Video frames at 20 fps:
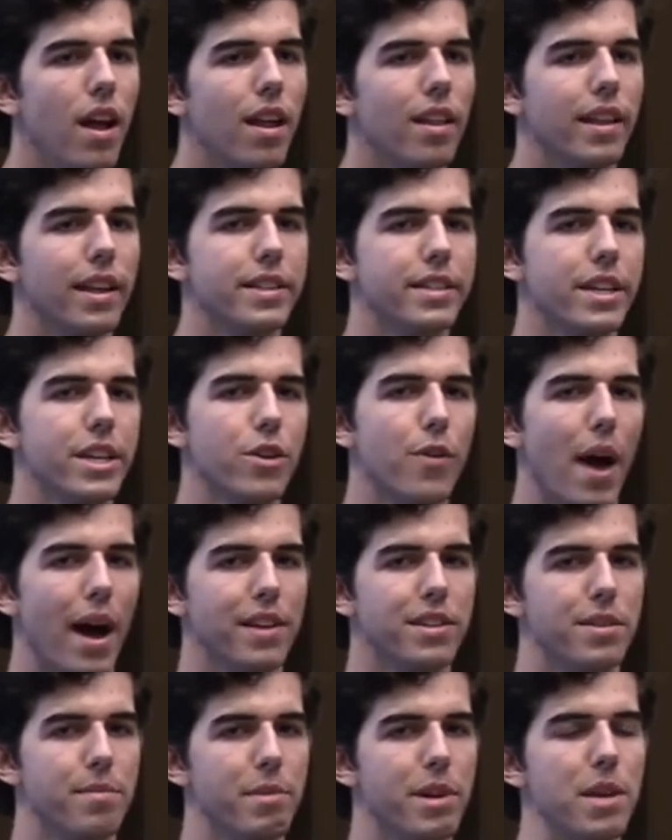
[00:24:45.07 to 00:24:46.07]
Let's say you
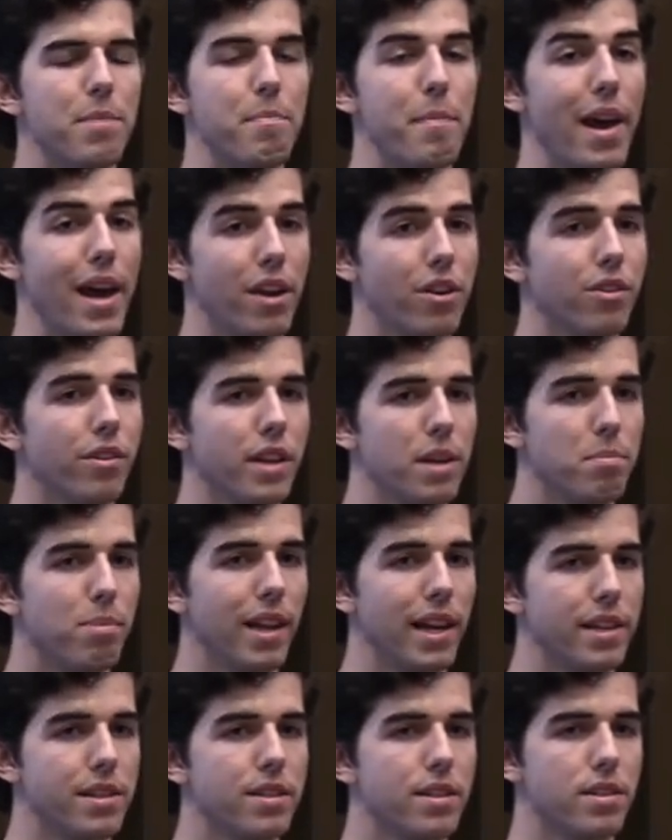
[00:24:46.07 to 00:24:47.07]
had somebody manually
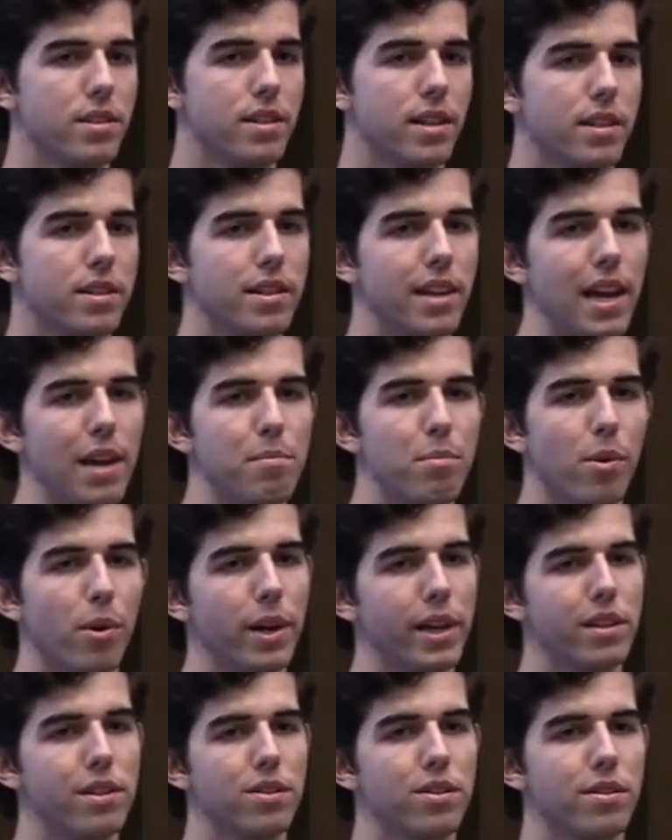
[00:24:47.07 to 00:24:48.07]
place those 68
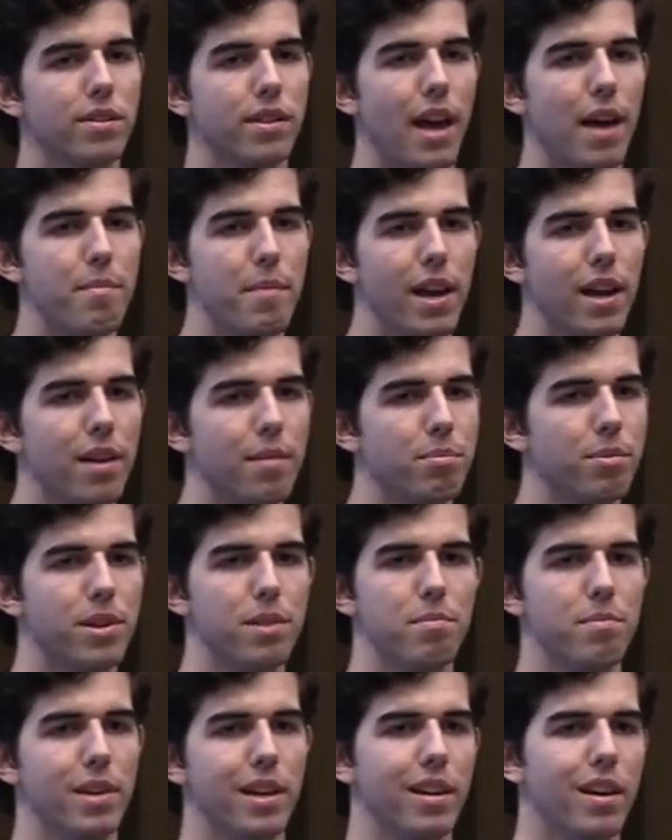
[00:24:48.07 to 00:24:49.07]
points, that makeup
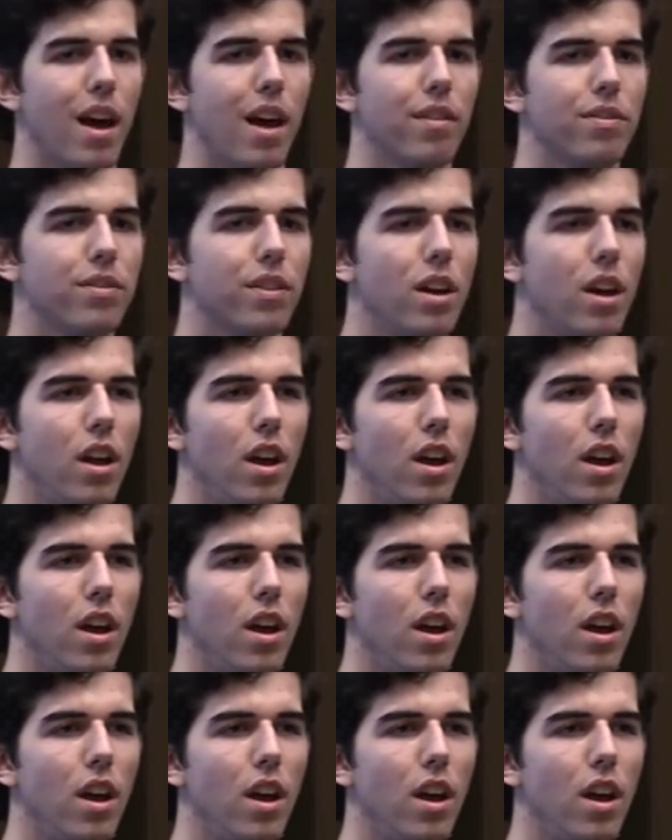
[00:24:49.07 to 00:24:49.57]
wouldn't be enough